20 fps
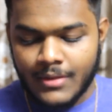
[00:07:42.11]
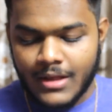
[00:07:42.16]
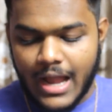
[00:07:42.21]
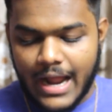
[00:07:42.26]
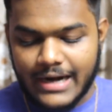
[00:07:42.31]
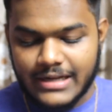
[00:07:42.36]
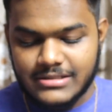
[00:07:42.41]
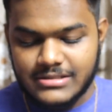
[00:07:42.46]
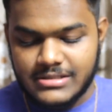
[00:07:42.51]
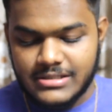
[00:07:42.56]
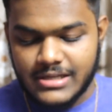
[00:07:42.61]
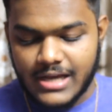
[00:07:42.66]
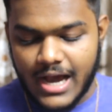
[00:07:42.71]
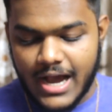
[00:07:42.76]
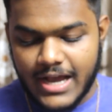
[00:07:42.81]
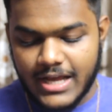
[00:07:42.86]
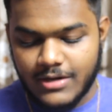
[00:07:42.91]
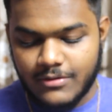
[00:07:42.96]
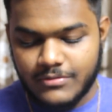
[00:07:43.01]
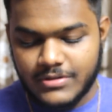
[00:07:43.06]
had a
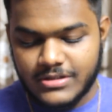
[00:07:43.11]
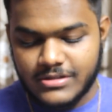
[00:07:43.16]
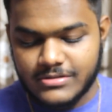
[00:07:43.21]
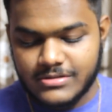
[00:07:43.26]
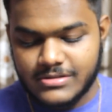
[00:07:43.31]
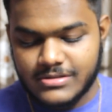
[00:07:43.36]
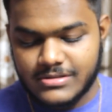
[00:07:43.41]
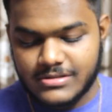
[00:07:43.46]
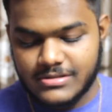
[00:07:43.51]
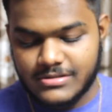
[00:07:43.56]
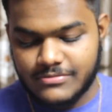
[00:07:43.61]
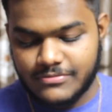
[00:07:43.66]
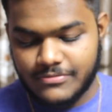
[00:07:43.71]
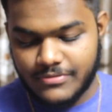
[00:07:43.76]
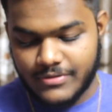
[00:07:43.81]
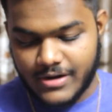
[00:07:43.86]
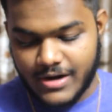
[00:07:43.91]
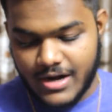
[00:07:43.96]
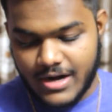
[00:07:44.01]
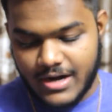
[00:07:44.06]
child with his
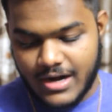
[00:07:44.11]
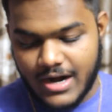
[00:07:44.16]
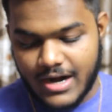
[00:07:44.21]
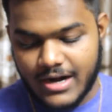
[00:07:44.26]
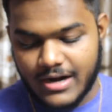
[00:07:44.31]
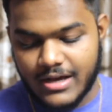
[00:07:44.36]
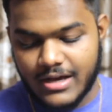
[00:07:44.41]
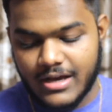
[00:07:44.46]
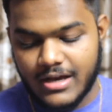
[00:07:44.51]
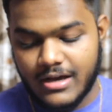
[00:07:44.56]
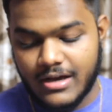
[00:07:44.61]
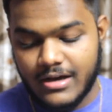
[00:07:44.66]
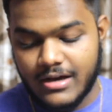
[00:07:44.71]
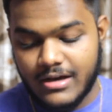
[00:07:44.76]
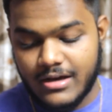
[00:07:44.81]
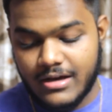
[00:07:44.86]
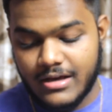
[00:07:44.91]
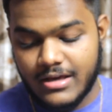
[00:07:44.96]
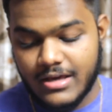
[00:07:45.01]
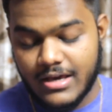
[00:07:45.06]
friend and
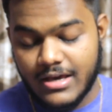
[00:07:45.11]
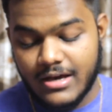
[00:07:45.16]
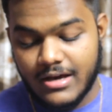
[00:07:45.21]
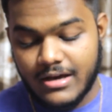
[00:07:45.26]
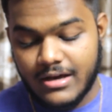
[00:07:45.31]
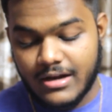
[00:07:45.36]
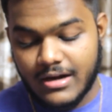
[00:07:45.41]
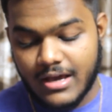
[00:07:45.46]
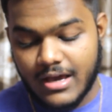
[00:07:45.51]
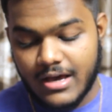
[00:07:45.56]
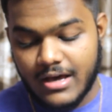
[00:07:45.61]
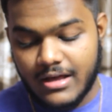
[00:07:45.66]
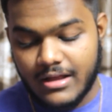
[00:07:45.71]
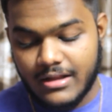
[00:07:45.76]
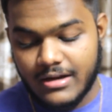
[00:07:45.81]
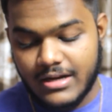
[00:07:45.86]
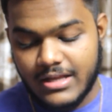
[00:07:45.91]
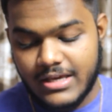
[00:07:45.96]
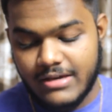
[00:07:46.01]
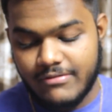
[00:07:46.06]
a uh, year
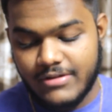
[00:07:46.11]
early.